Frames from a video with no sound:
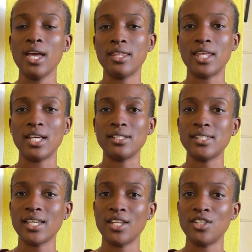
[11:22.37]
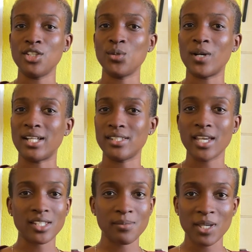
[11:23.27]
they'll send you a
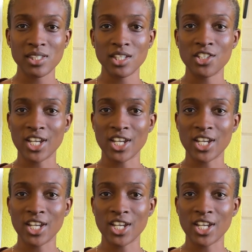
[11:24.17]
text message.